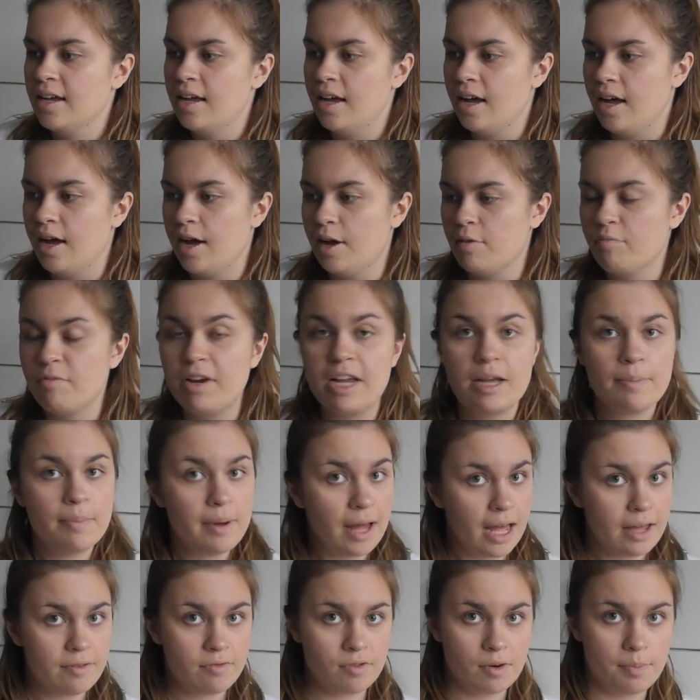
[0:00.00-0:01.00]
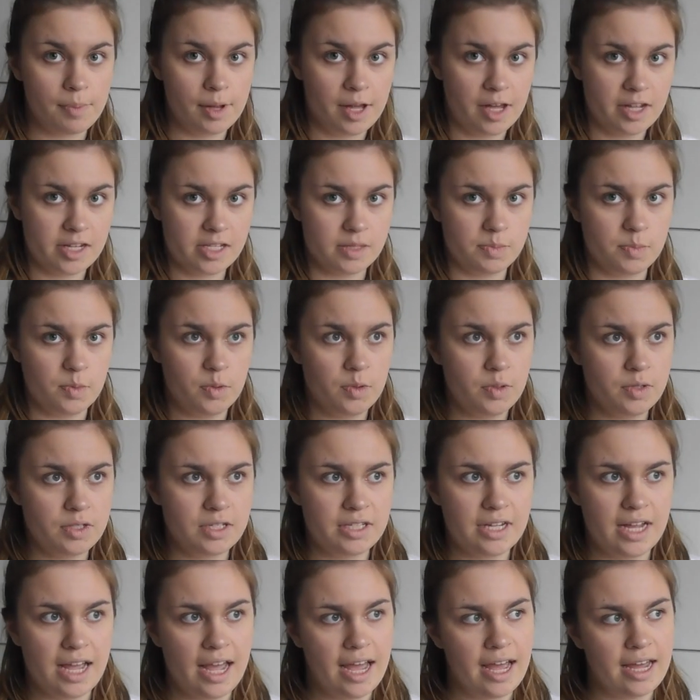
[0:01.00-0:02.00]
I reapplied for a passport
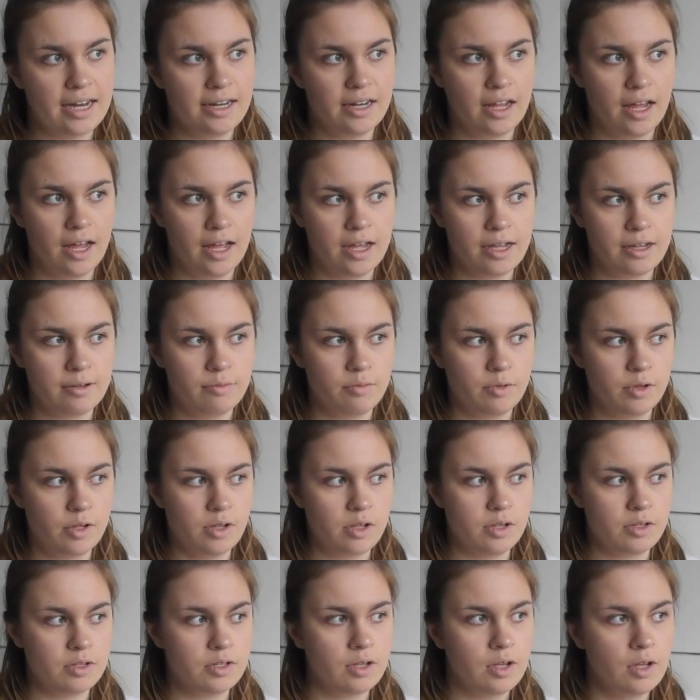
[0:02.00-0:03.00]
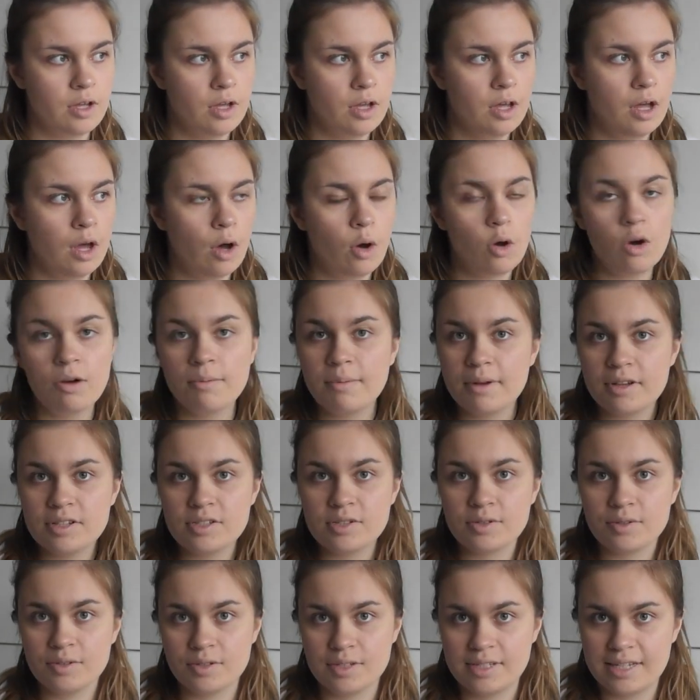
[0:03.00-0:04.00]
and I was almost
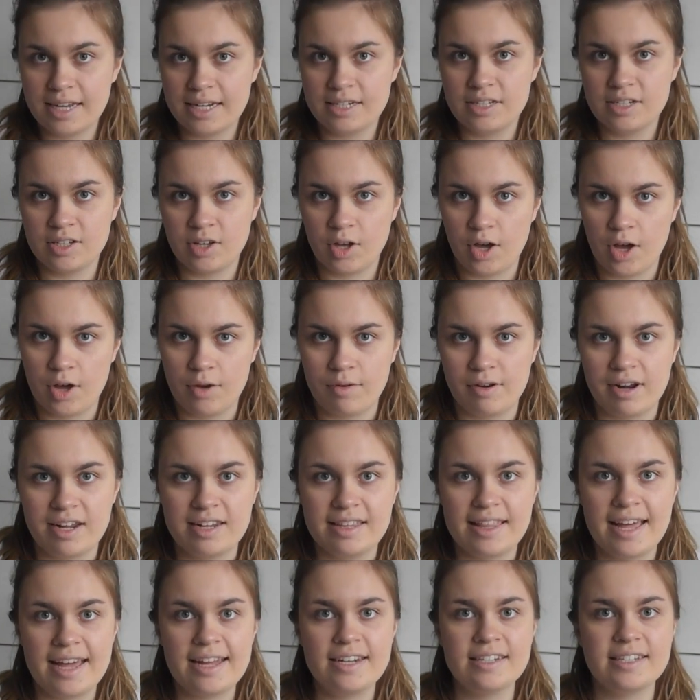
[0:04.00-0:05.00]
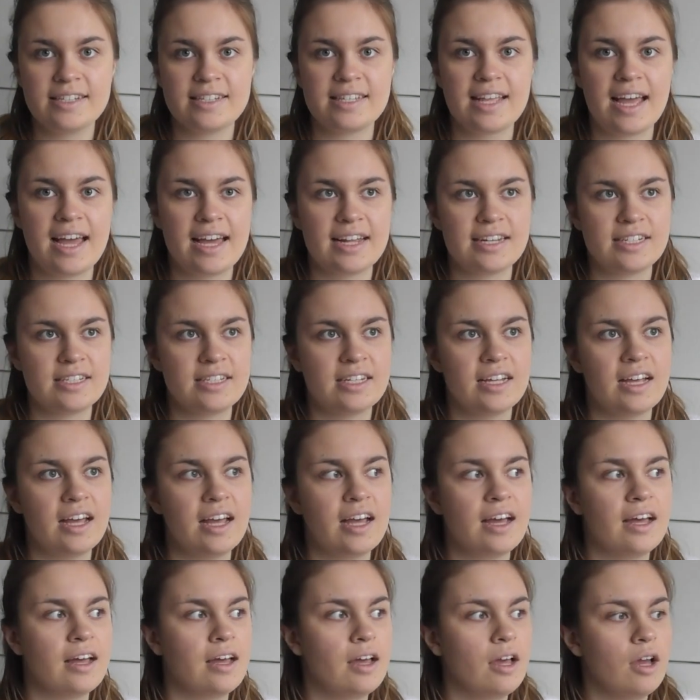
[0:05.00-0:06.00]
all set to go, and I then just had
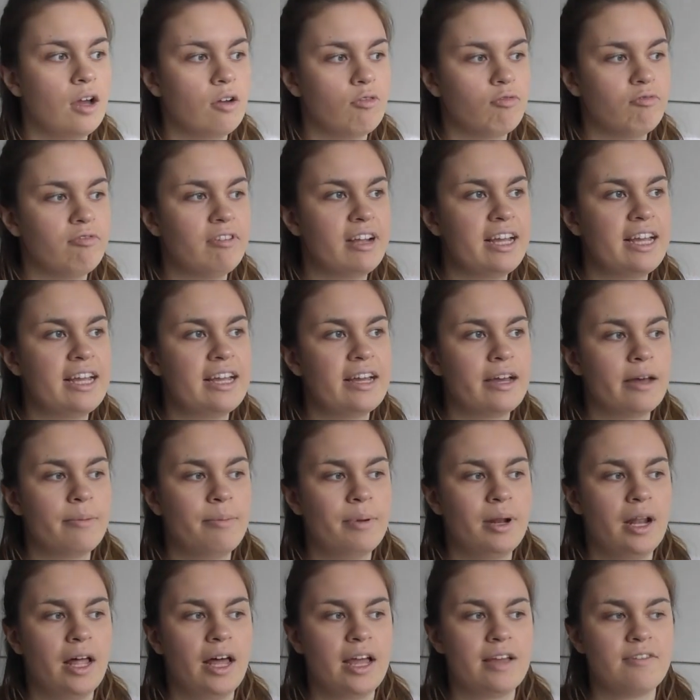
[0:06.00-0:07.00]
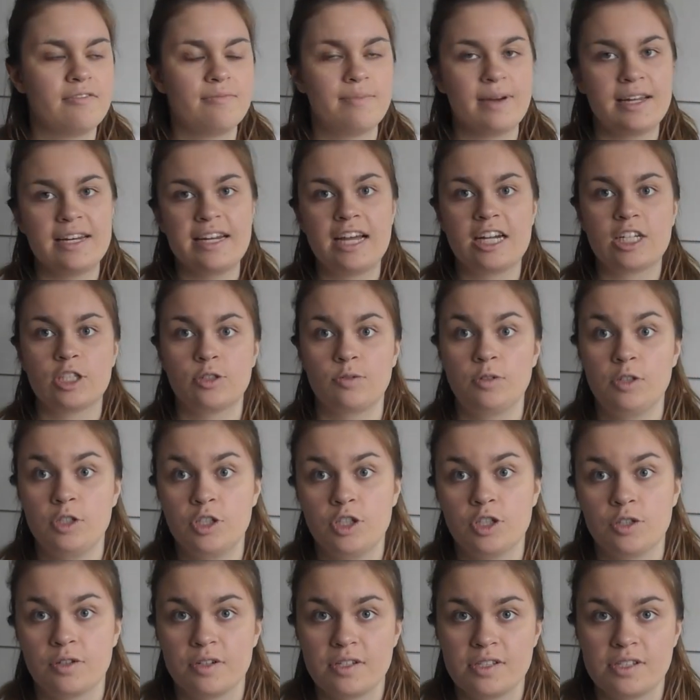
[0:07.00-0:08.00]
to reapply for my national
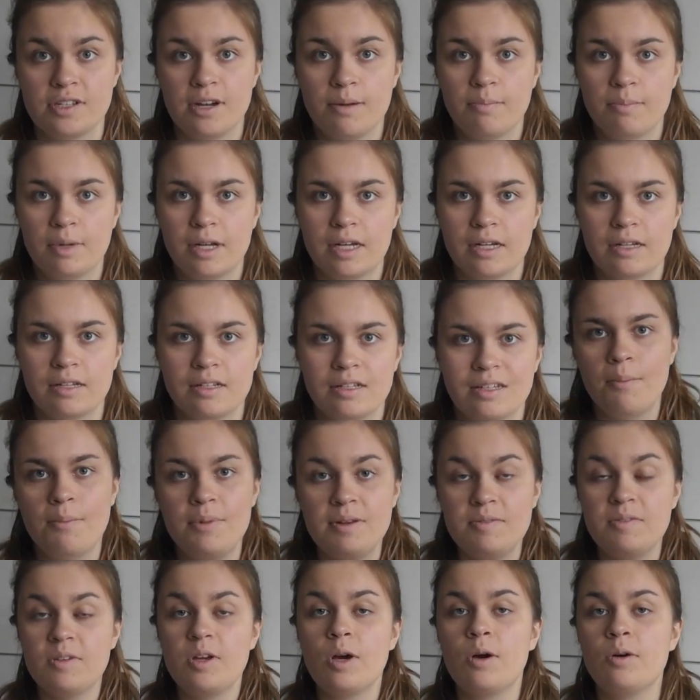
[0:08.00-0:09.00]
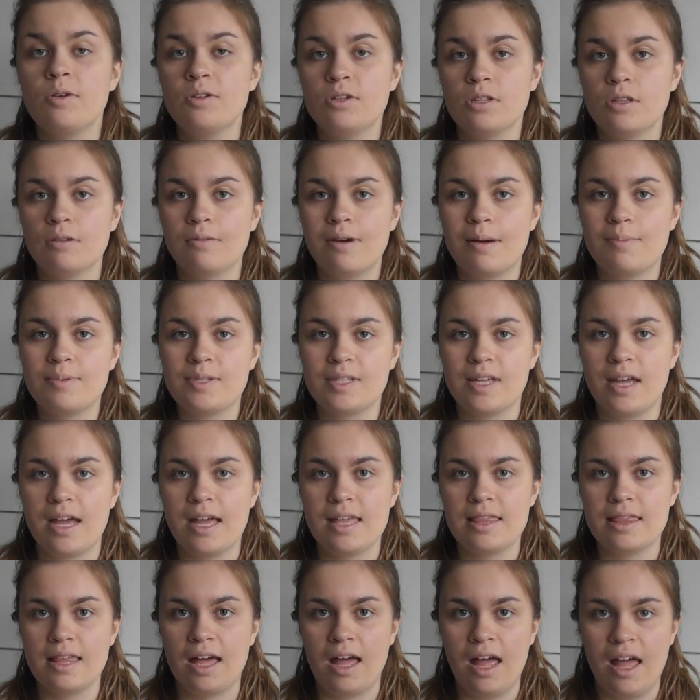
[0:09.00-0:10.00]
insurance number. But if you go onto the
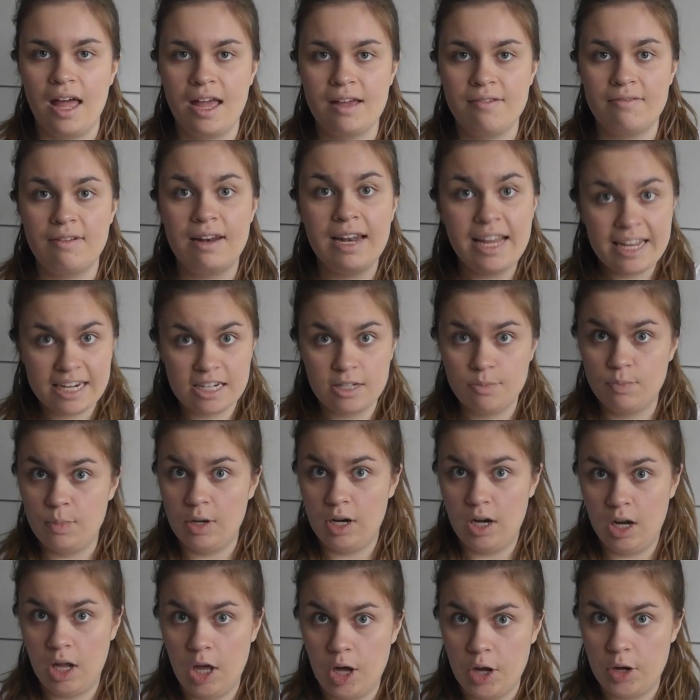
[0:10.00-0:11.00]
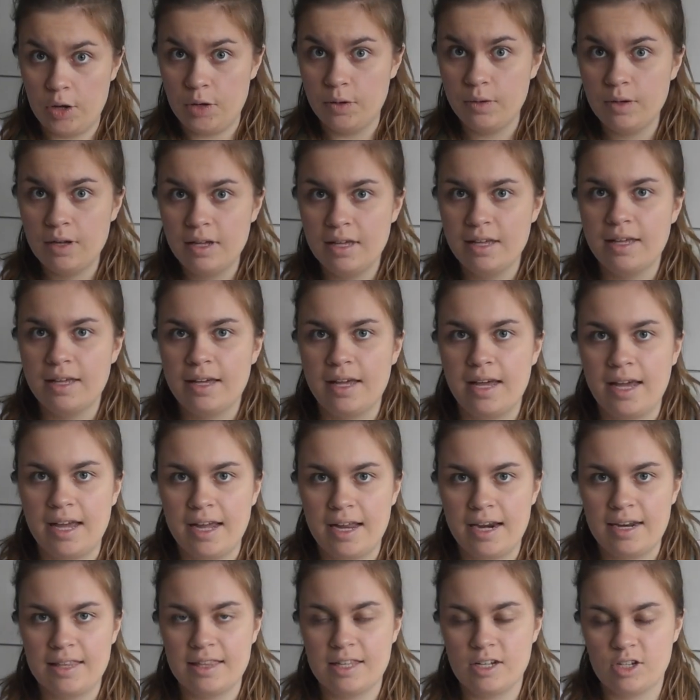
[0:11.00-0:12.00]
website that I've linked below
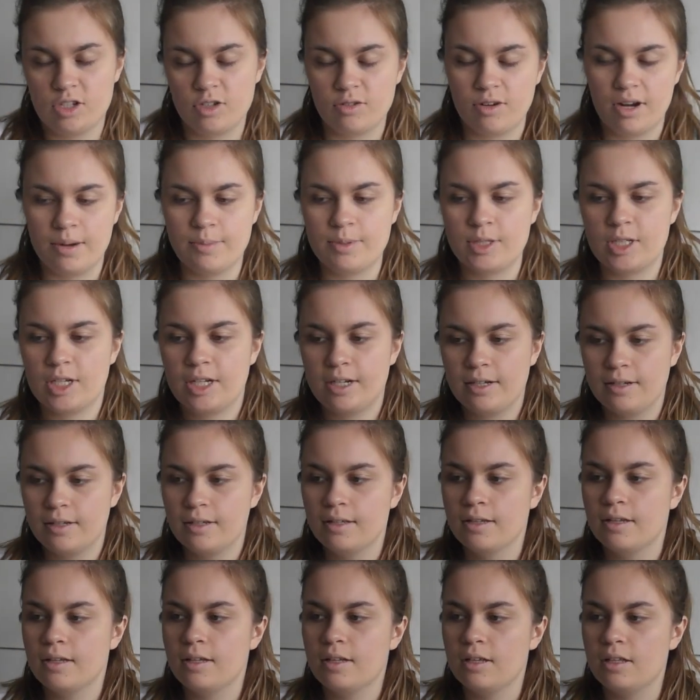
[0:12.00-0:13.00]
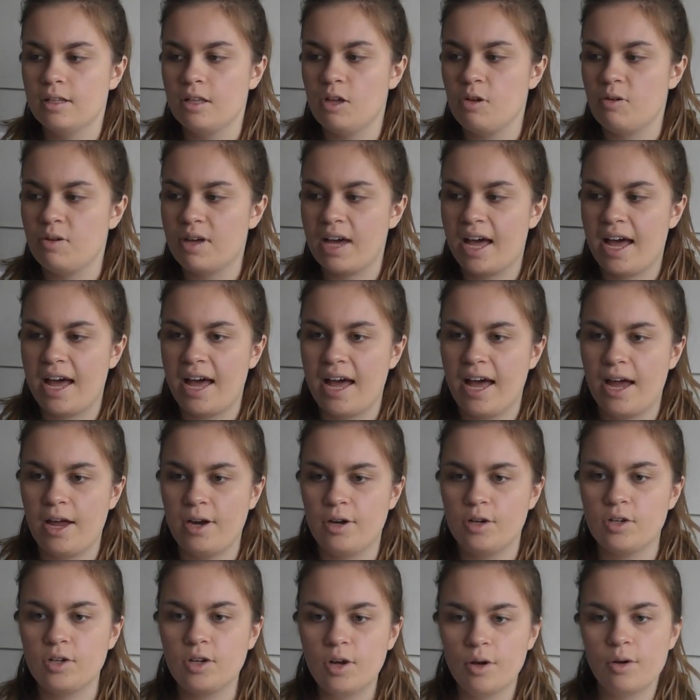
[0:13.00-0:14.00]
in the description, you
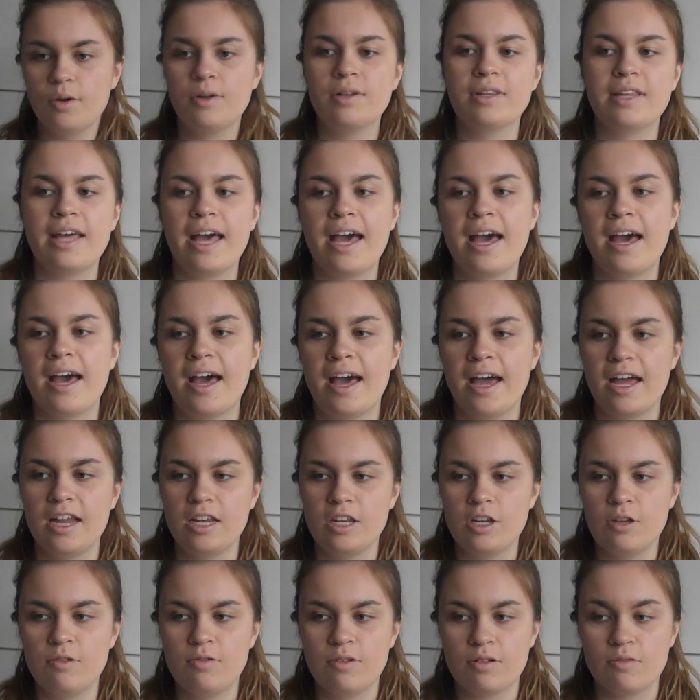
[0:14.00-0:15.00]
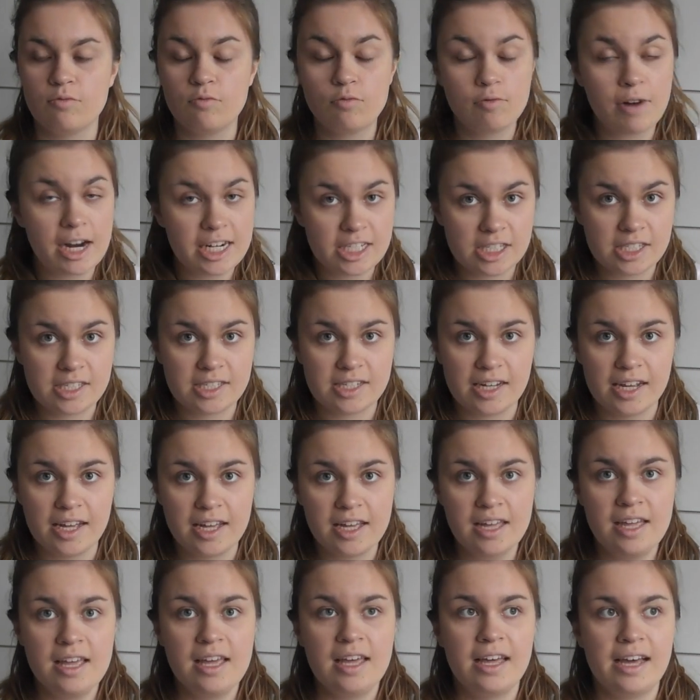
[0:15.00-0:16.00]
can go on there and you can register
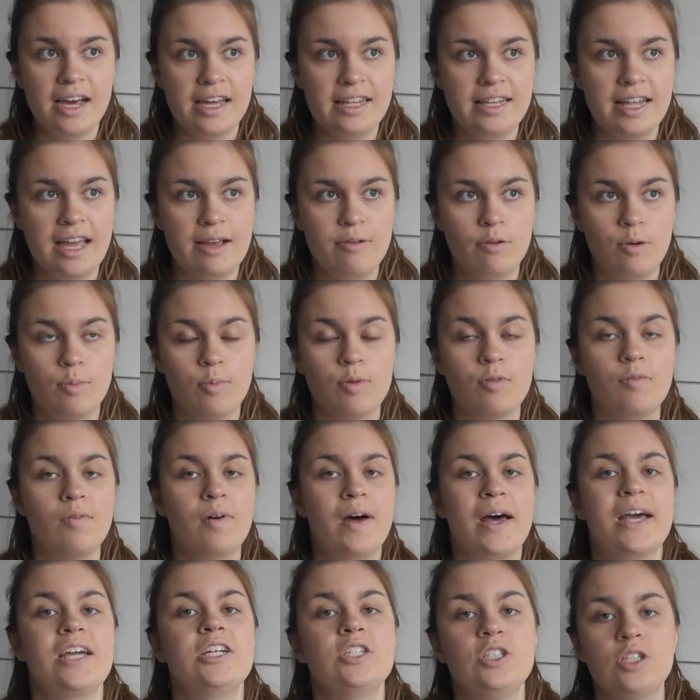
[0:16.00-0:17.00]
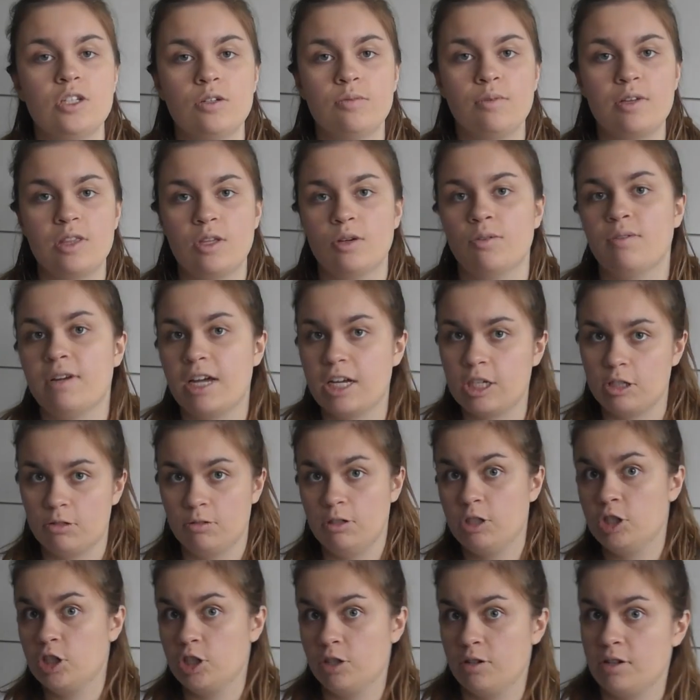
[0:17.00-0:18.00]
and they will provide you with your national
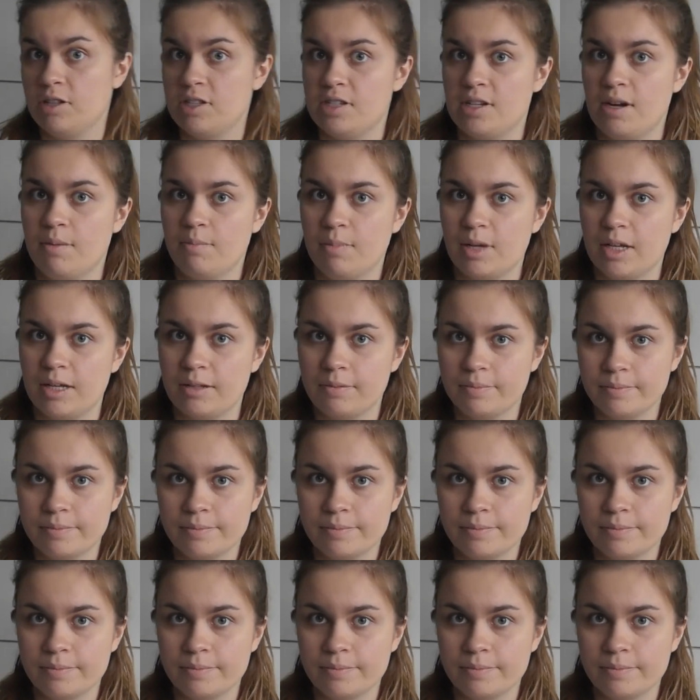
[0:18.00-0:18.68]
insurance number.